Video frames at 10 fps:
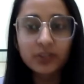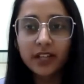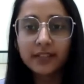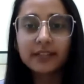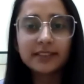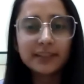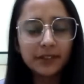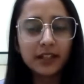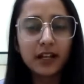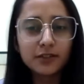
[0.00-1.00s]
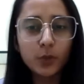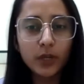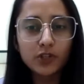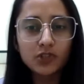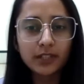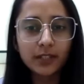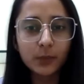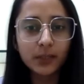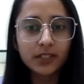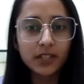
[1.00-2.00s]
I think this will be the last question that
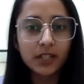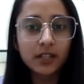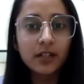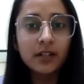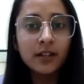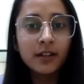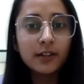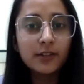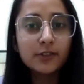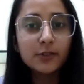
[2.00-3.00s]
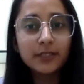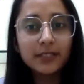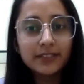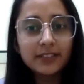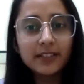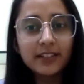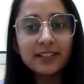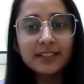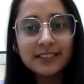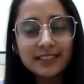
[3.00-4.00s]
we take. Do you believe that there are
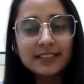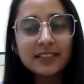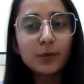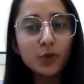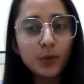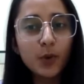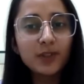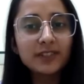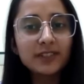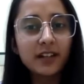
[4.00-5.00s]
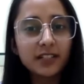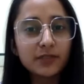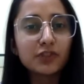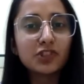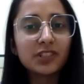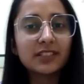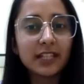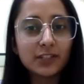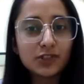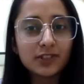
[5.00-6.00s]
still some loopholes in artificial
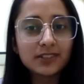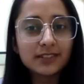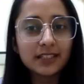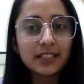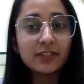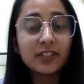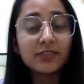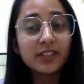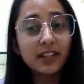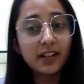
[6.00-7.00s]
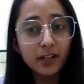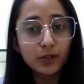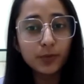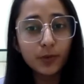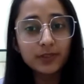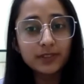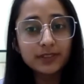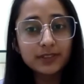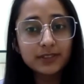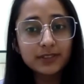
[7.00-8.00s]
intelligence? And even if there are loopholes,
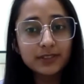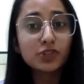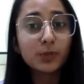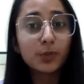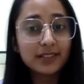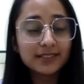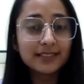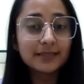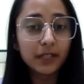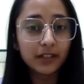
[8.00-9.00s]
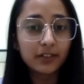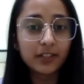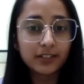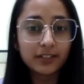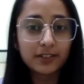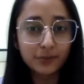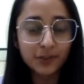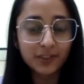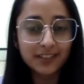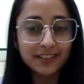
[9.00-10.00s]
can social policies make a greater
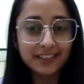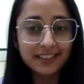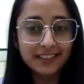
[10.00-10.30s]
difference?